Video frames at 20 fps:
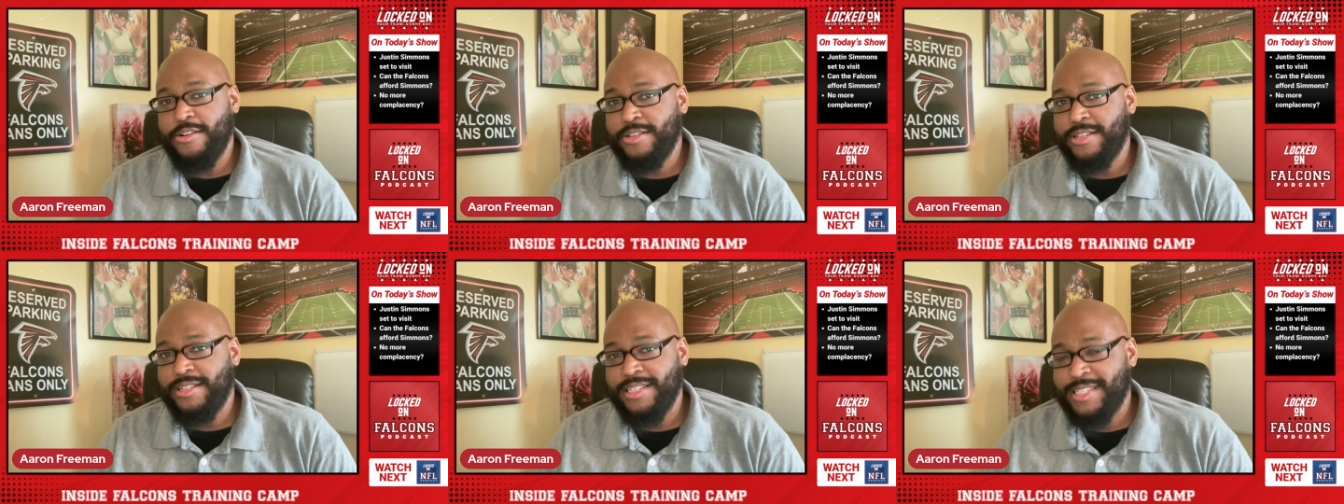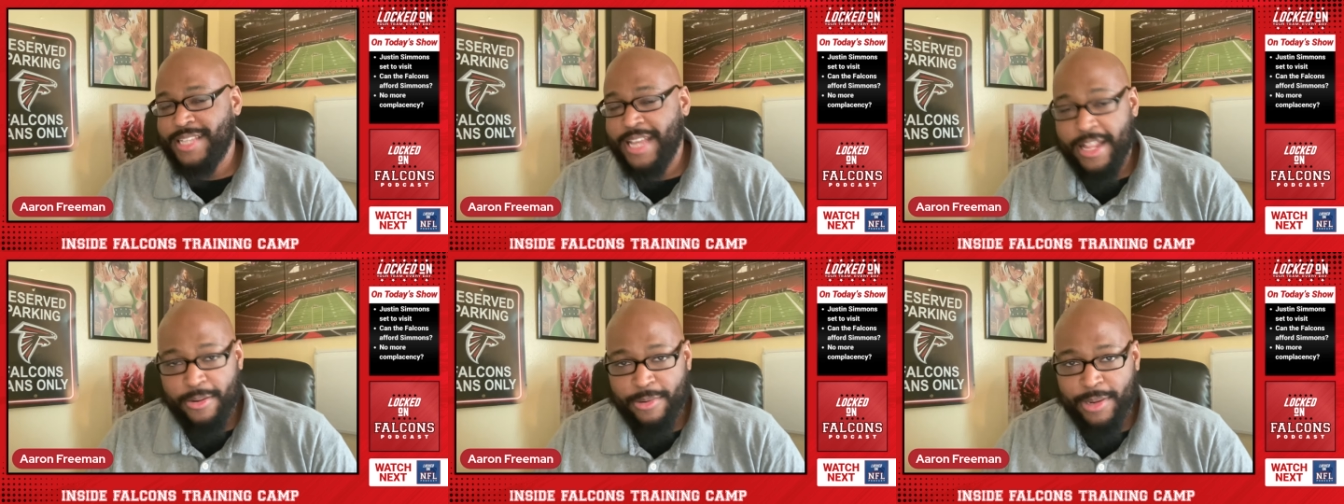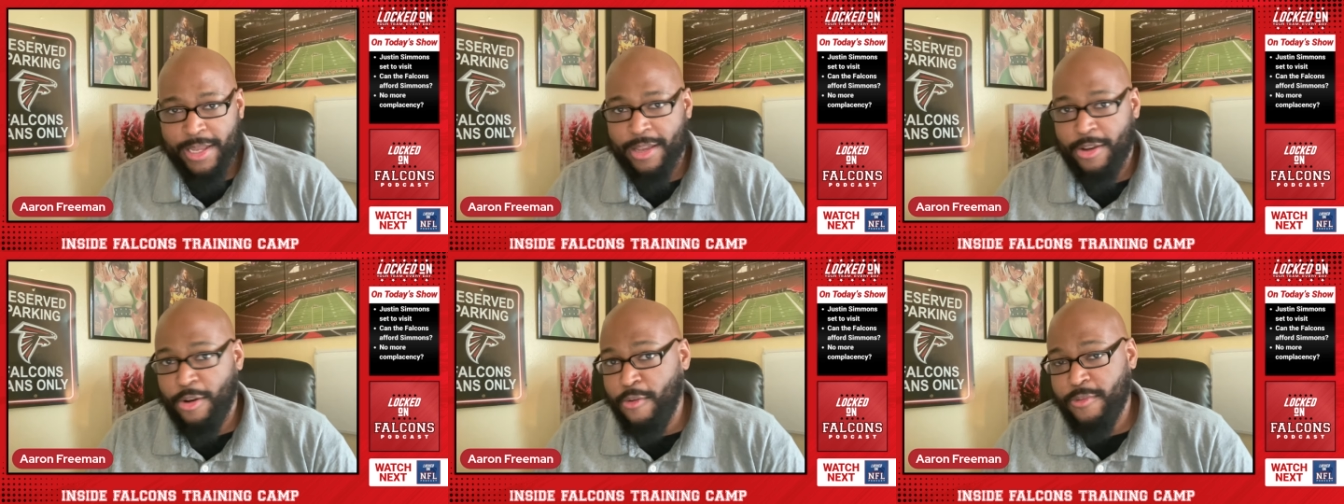in the
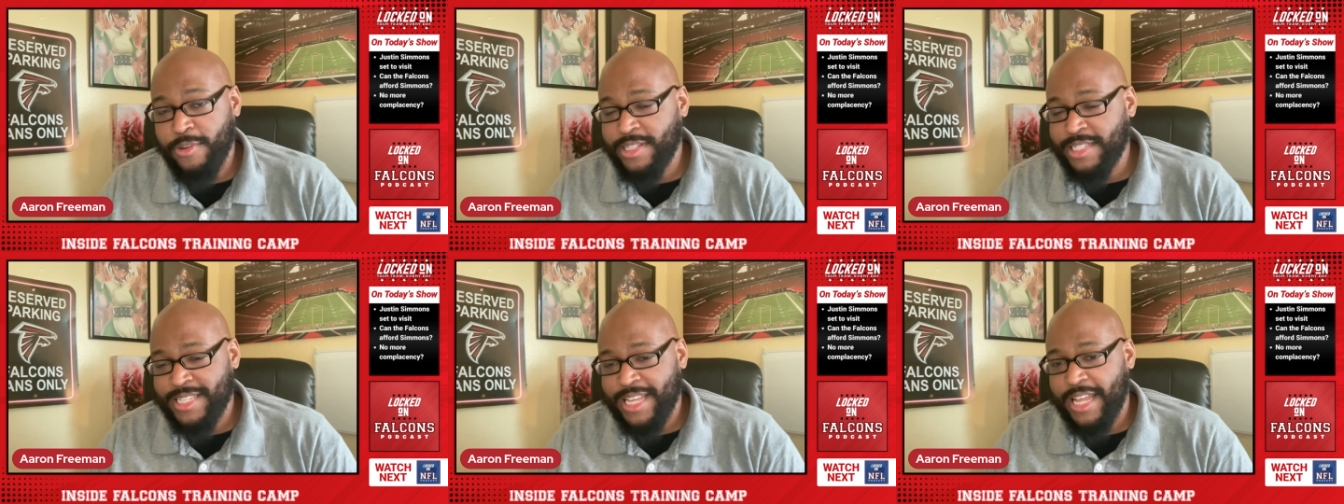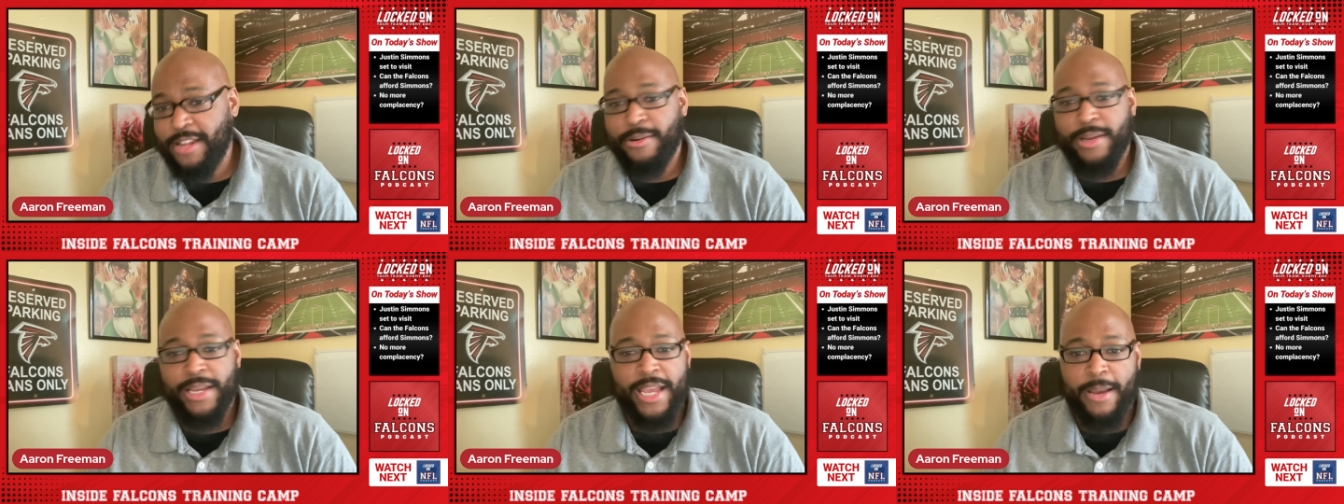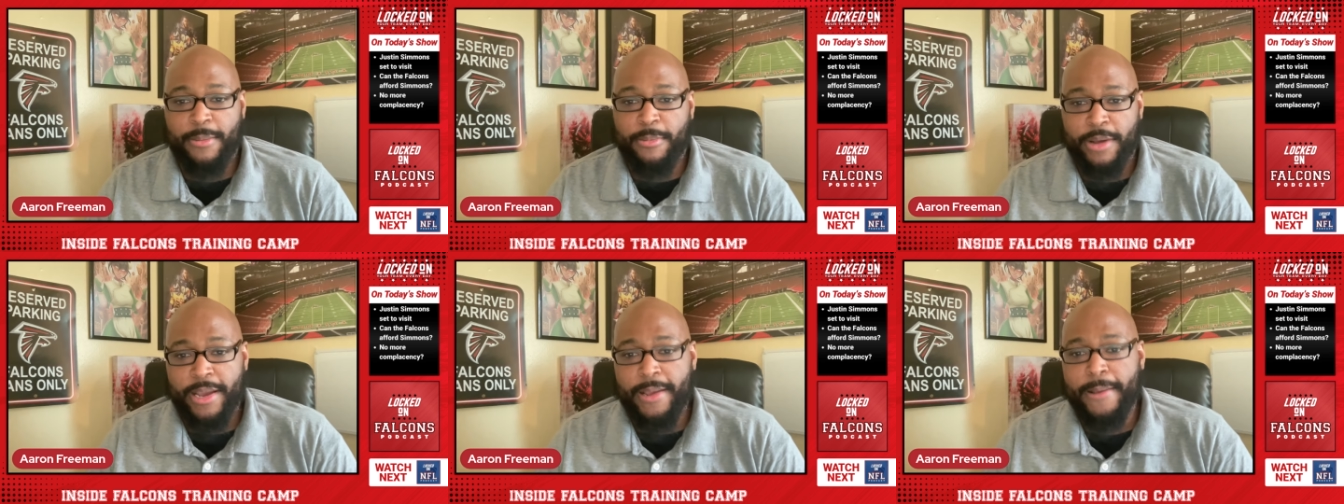salary over the salary
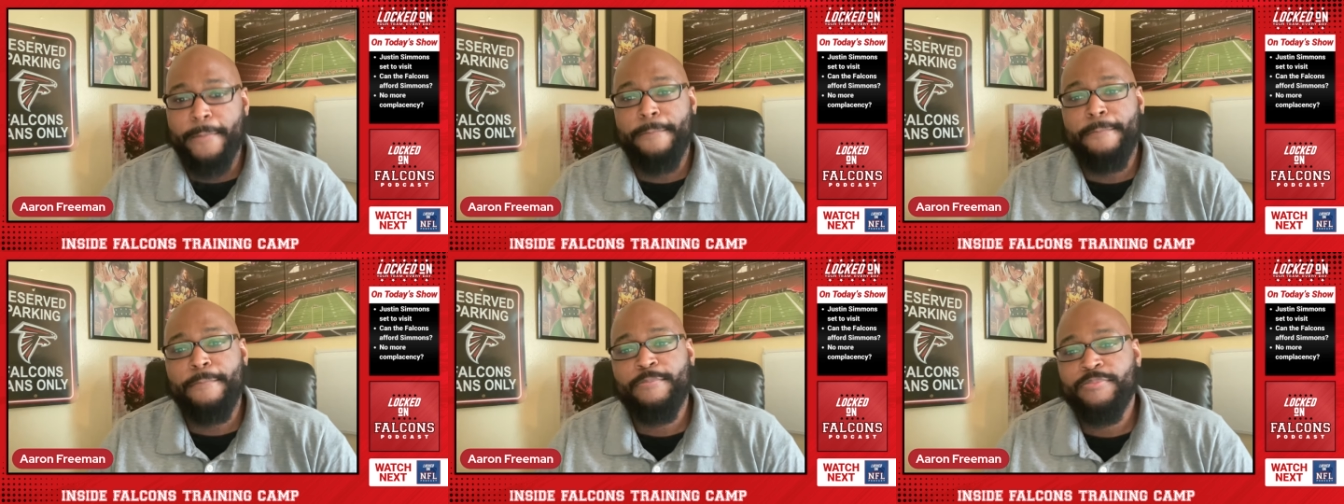cap, right?